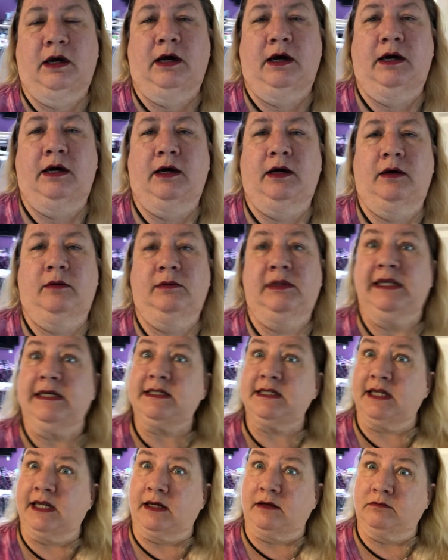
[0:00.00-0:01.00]
um,
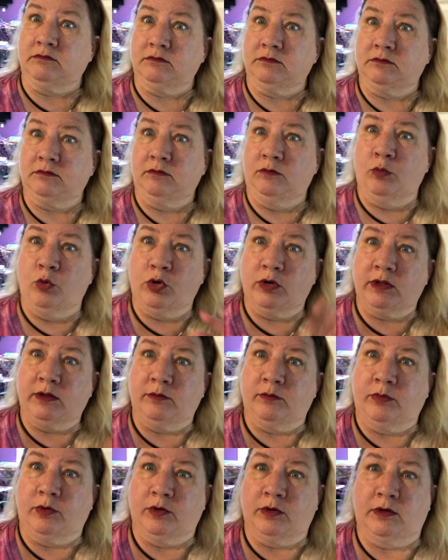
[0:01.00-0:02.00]
listening, more than
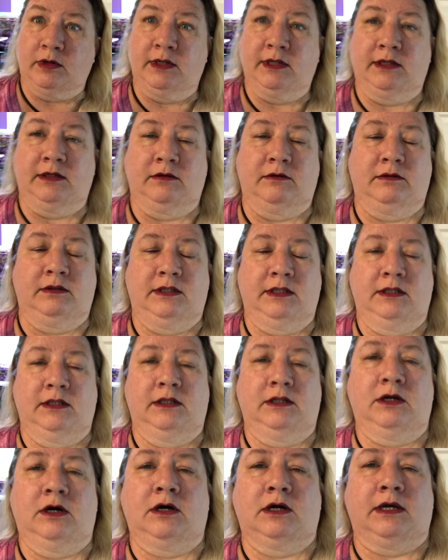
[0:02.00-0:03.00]
important than, than
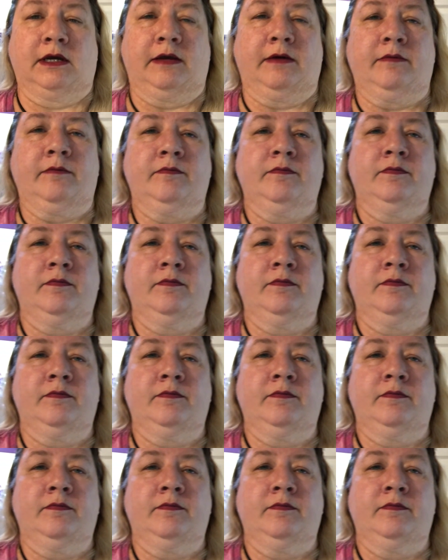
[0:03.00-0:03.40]
the talking.